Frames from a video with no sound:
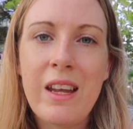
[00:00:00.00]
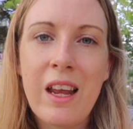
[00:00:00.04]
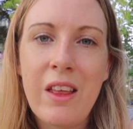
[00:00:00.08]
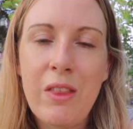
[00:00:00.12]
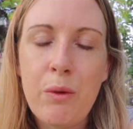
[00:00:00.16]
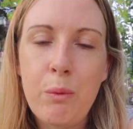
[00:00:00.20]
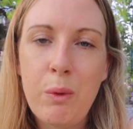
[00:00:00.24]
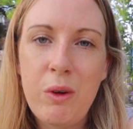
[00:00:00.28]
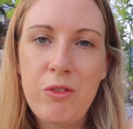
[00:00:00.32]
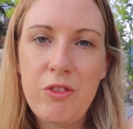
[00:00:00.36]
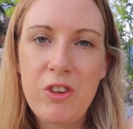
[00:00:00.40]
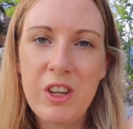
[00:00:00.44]
now
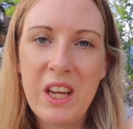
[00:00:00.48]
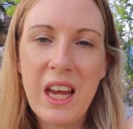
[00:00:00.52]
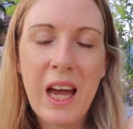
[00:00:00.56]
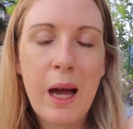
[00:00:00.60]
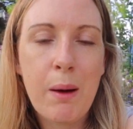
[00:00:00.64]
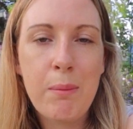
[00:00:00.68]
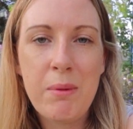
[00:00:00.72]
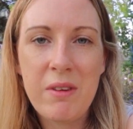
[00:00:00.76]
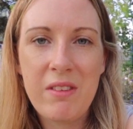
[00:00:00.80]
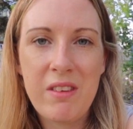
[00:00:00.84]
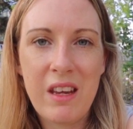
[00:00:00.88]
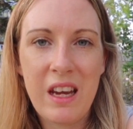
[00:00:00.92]
that we've
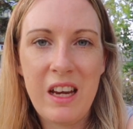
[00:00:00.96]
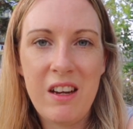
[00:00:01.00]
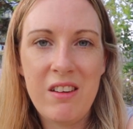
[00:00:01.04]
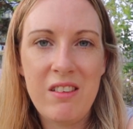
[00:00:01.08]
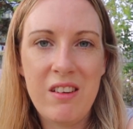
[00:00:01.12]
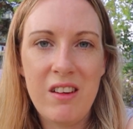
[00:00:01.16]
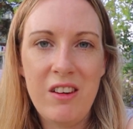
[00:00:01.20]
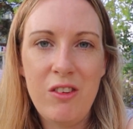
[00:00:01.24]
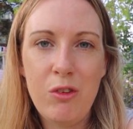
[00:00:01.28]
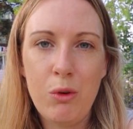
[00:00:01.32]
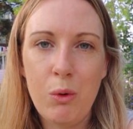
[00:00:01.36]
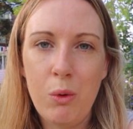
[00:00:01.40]

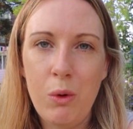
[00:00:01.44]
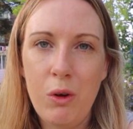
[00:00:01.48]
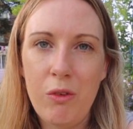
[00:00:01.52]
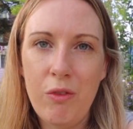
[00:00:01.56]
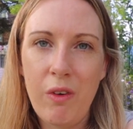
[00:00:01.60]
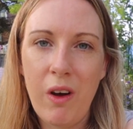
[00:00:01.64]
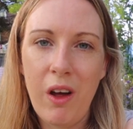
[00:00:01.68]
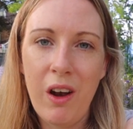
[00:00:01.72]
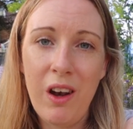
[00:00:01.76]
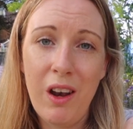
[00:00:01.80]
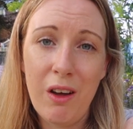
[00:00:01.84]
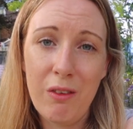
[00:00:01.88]
decapitated all
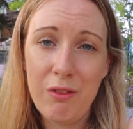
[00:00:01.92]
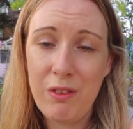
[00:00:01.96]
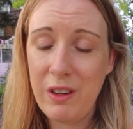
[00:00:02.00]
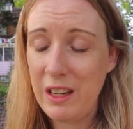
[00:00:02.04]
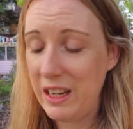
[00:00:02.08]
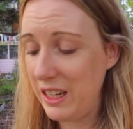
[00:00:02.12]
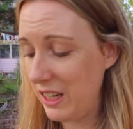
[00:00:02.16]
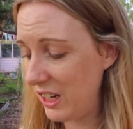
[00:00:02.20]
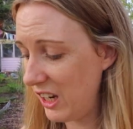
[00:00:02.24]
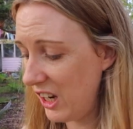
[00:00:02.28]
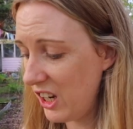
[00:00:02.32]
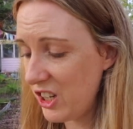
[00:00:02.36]
of our
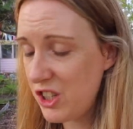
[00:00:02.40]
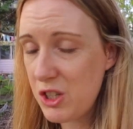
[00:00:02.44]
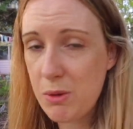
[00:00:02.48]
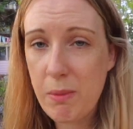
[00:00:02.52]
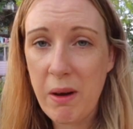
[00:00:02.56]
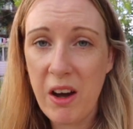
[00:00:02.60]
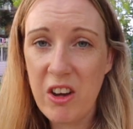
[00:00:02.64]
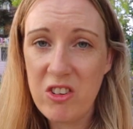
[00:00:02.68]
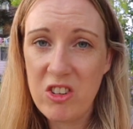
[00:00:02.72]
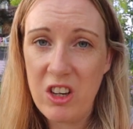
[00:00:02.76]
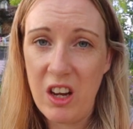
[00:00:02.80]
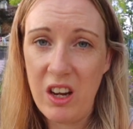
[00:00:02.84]
lovely
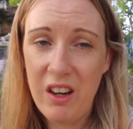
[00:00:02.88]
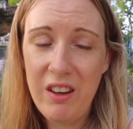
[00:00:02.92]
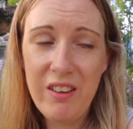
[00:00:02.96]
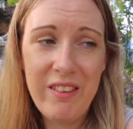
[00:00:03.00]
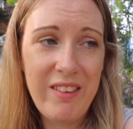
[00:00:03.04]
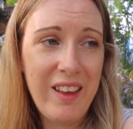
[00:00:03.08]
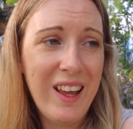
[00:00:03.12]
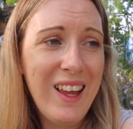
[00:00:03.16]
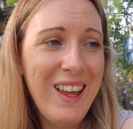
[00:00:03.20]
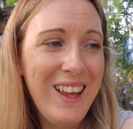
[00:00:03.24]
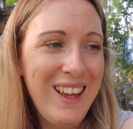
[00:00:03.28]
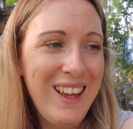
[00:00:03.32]
tomatoes,